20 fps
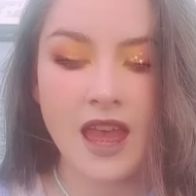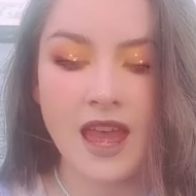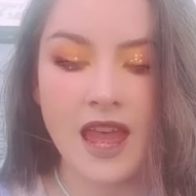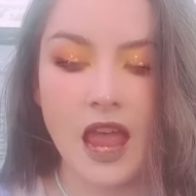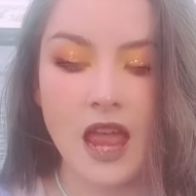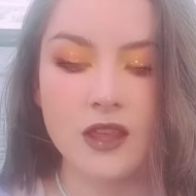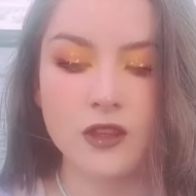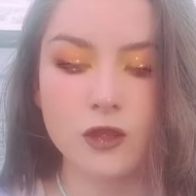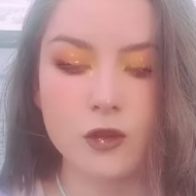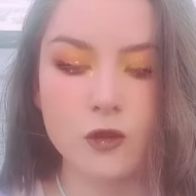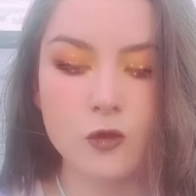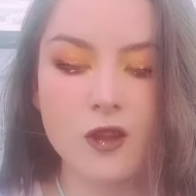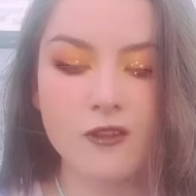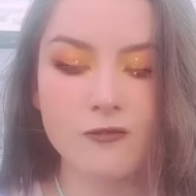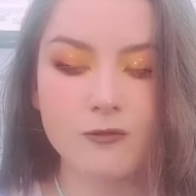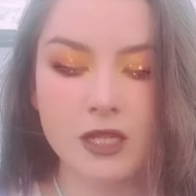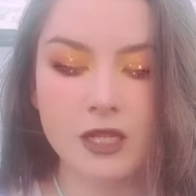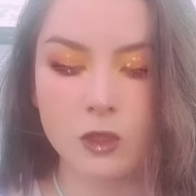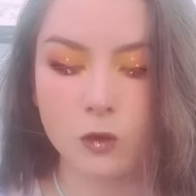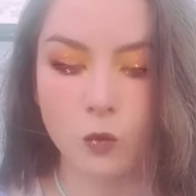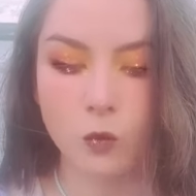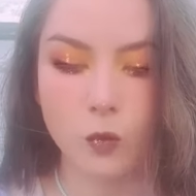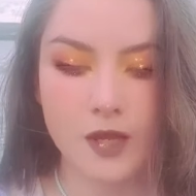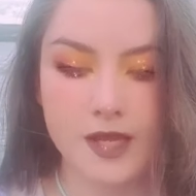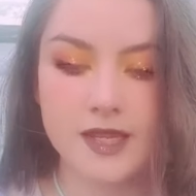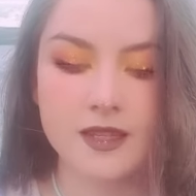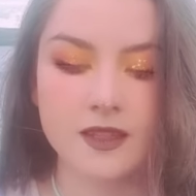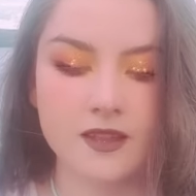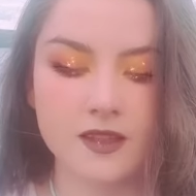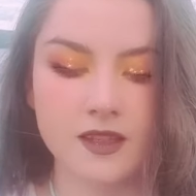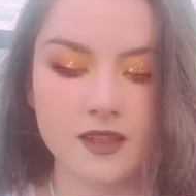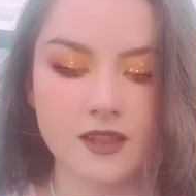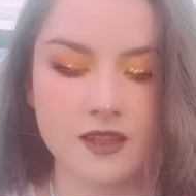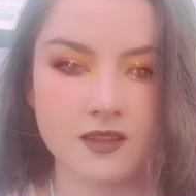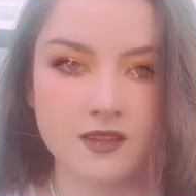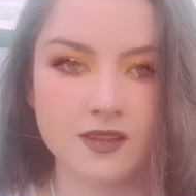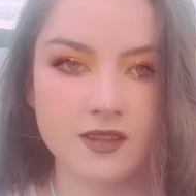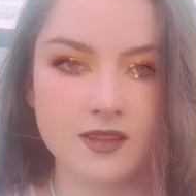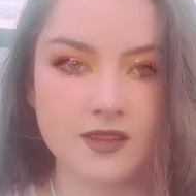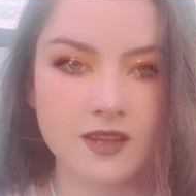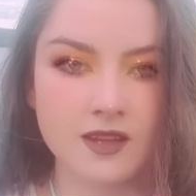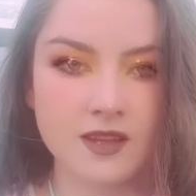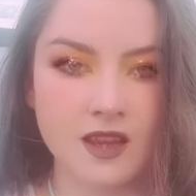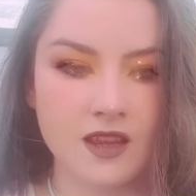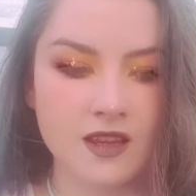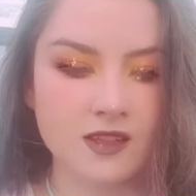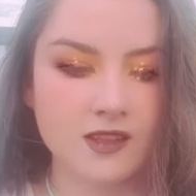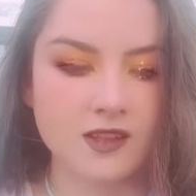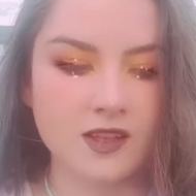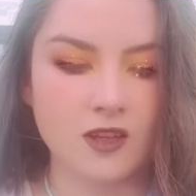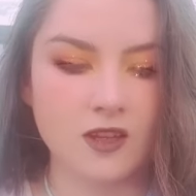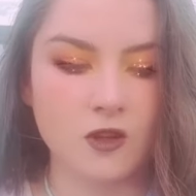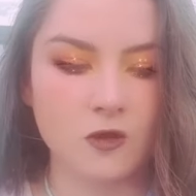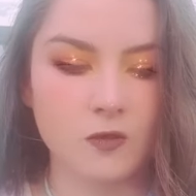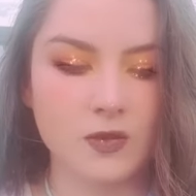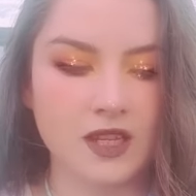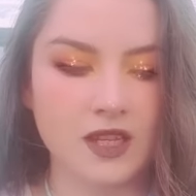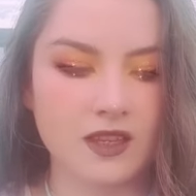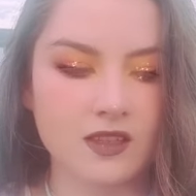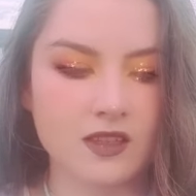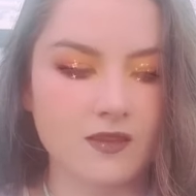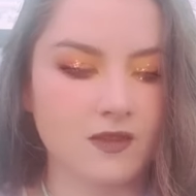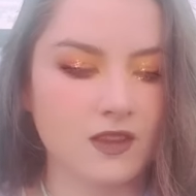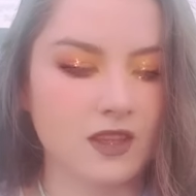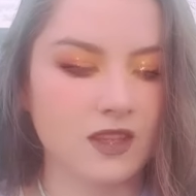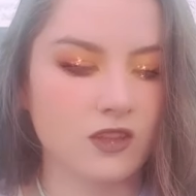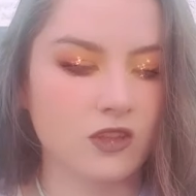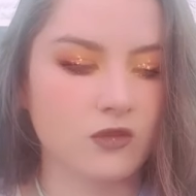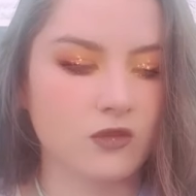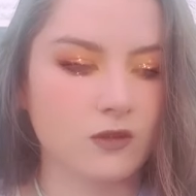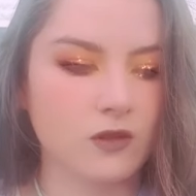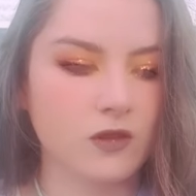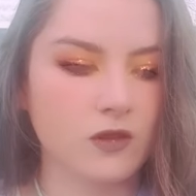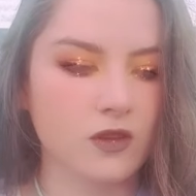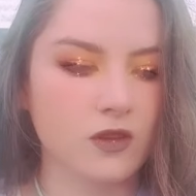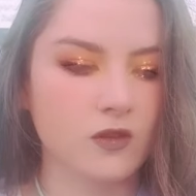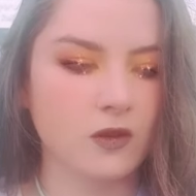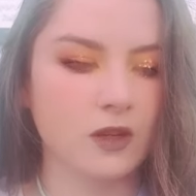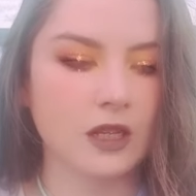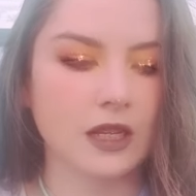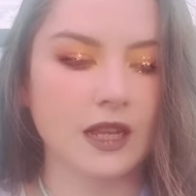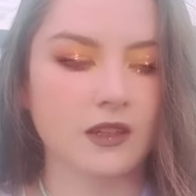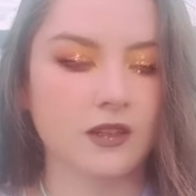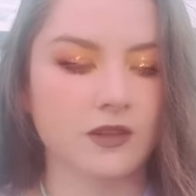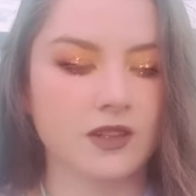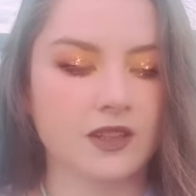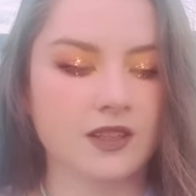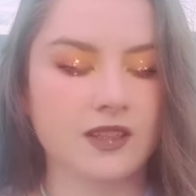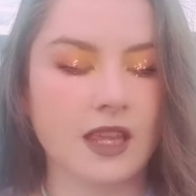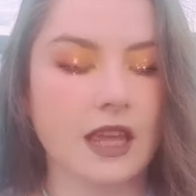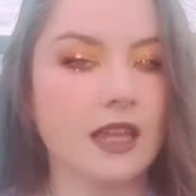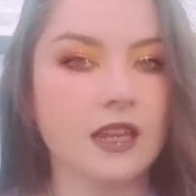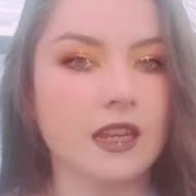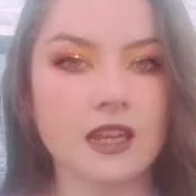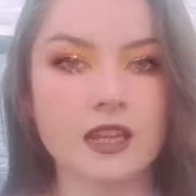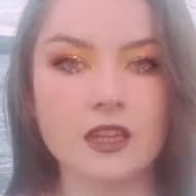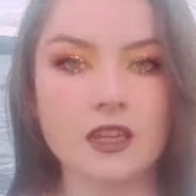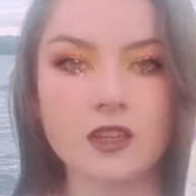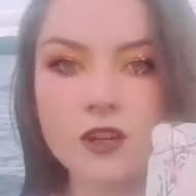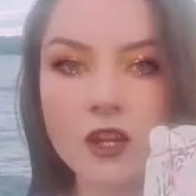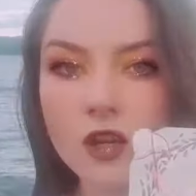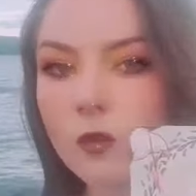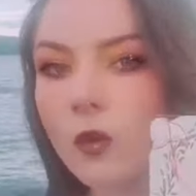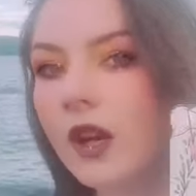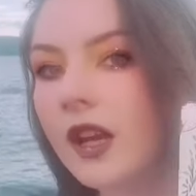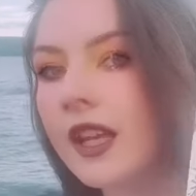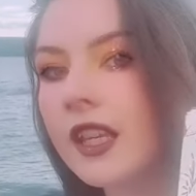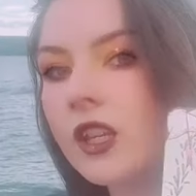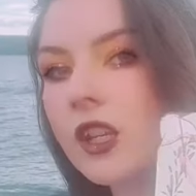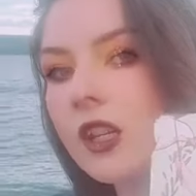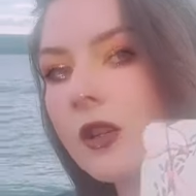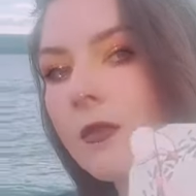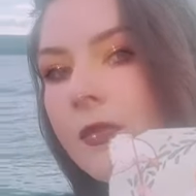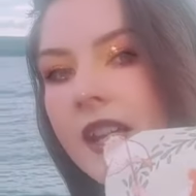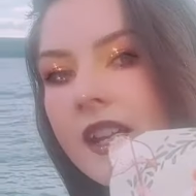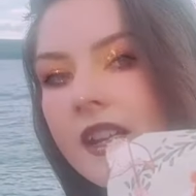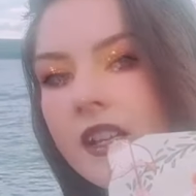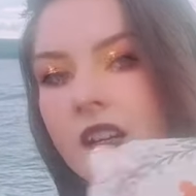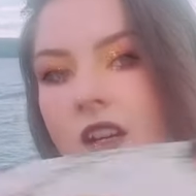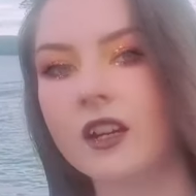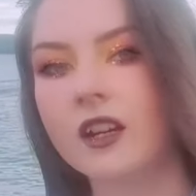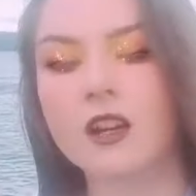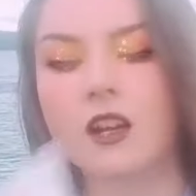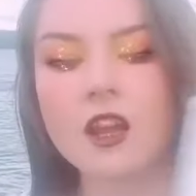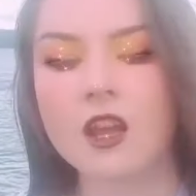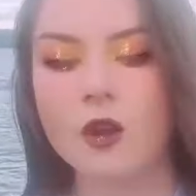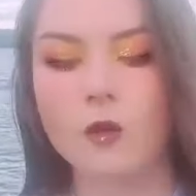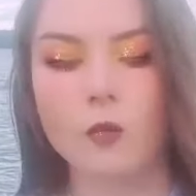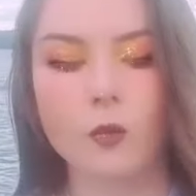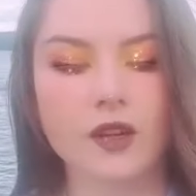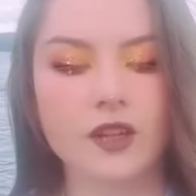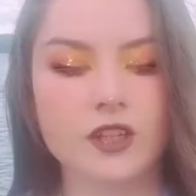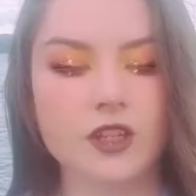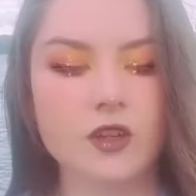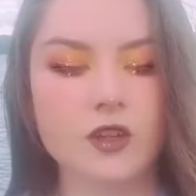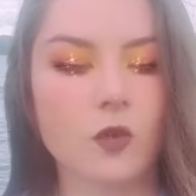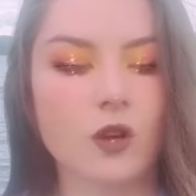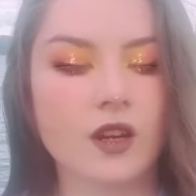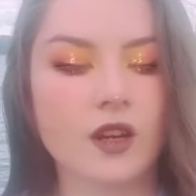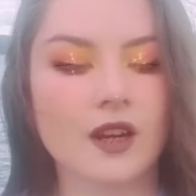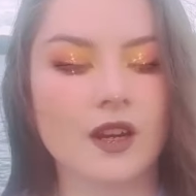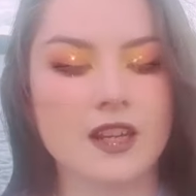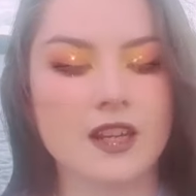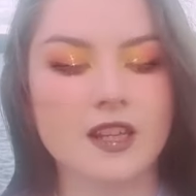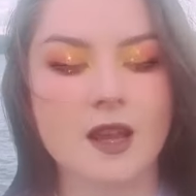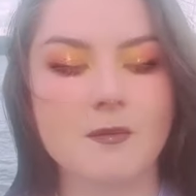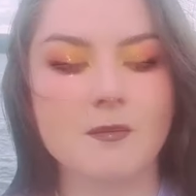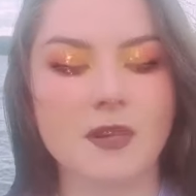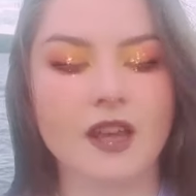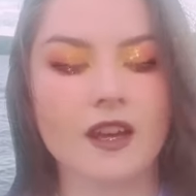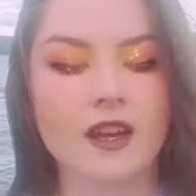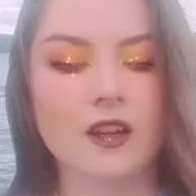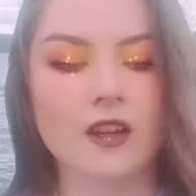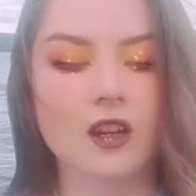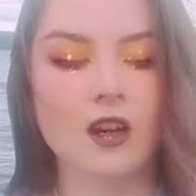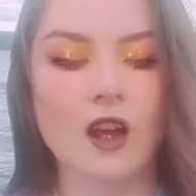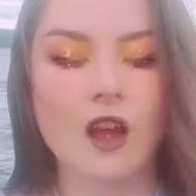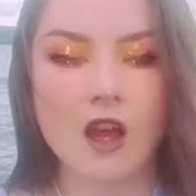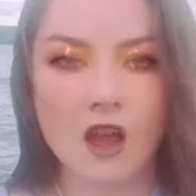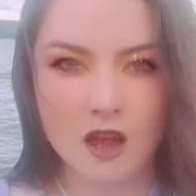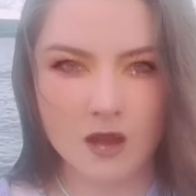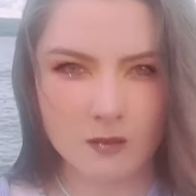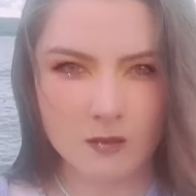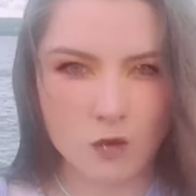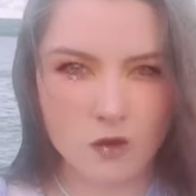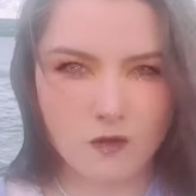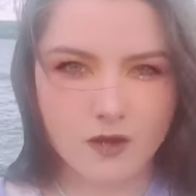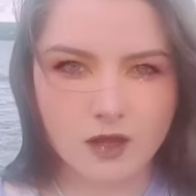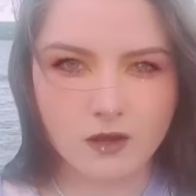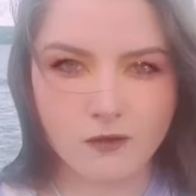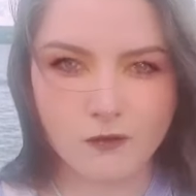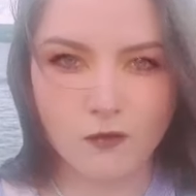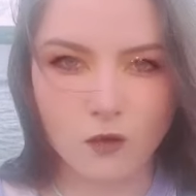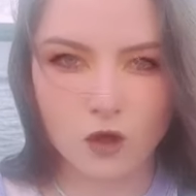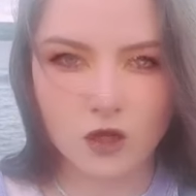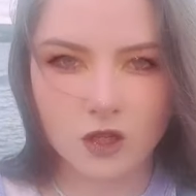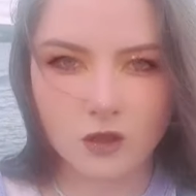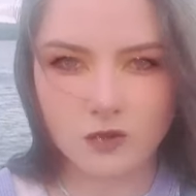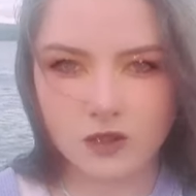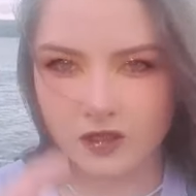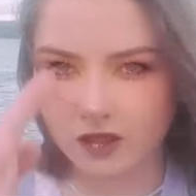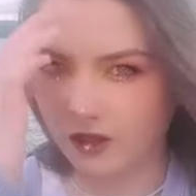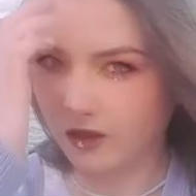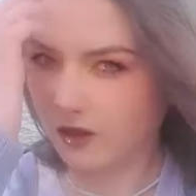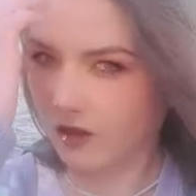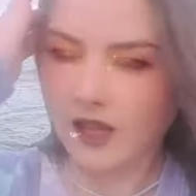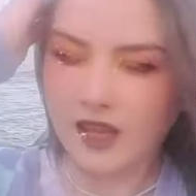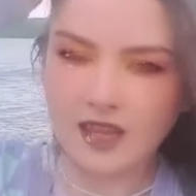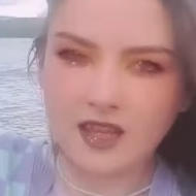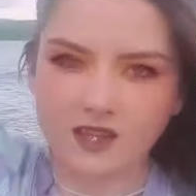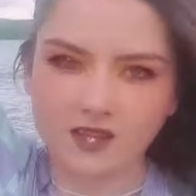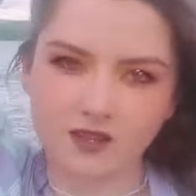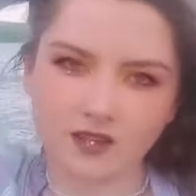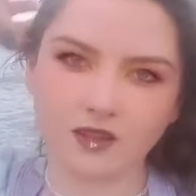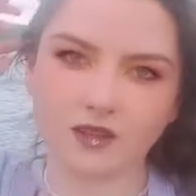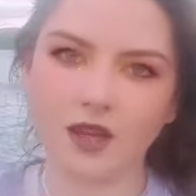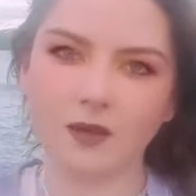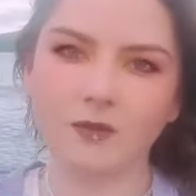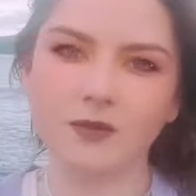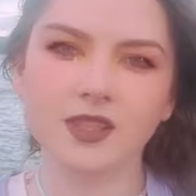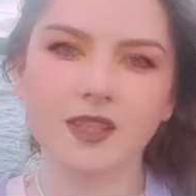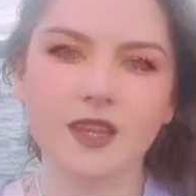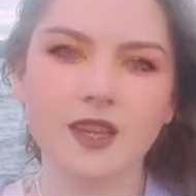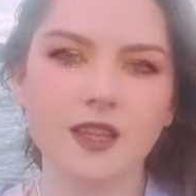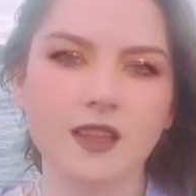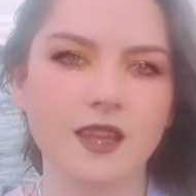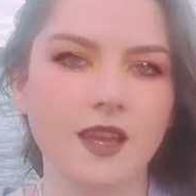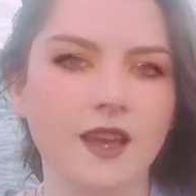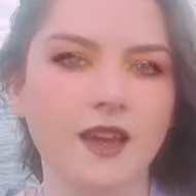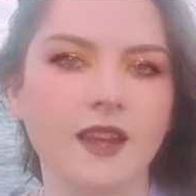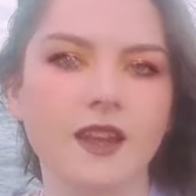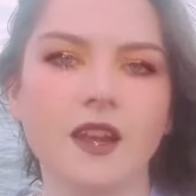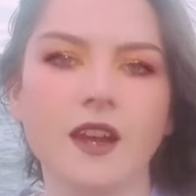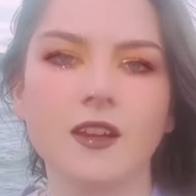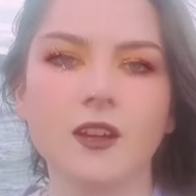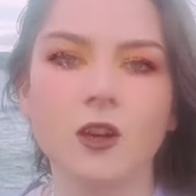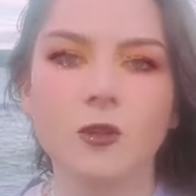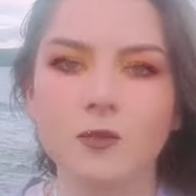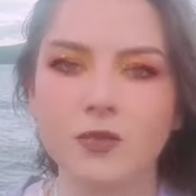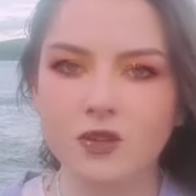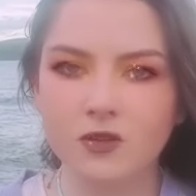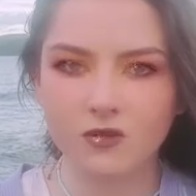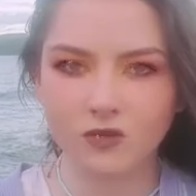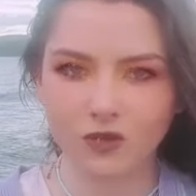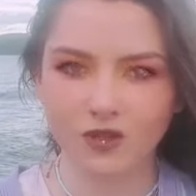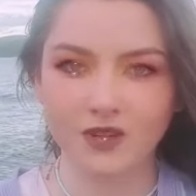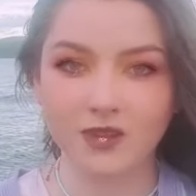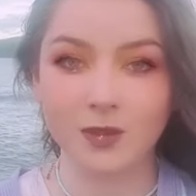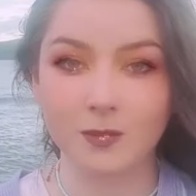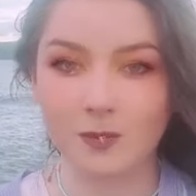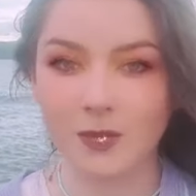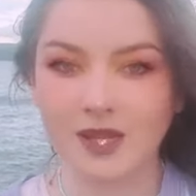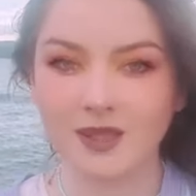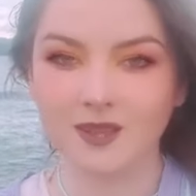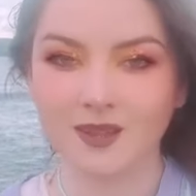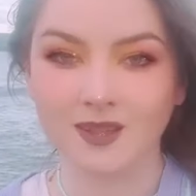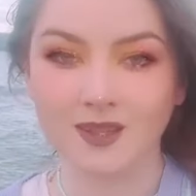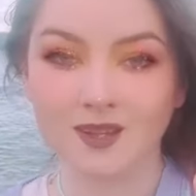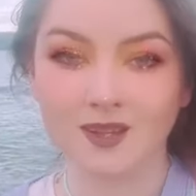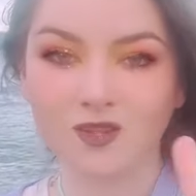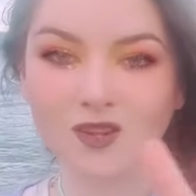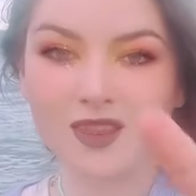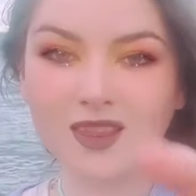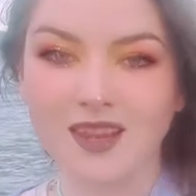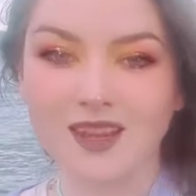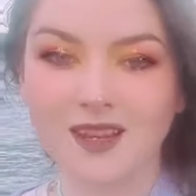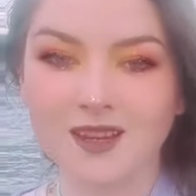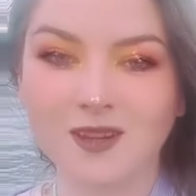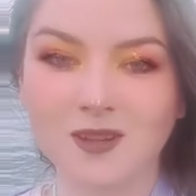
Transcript: and you have been awakened to this so because of this truth you are now deciding you know what you're better where you are and i'm better moving forward okay so i'm seeing that i hope you enjoyed the message thank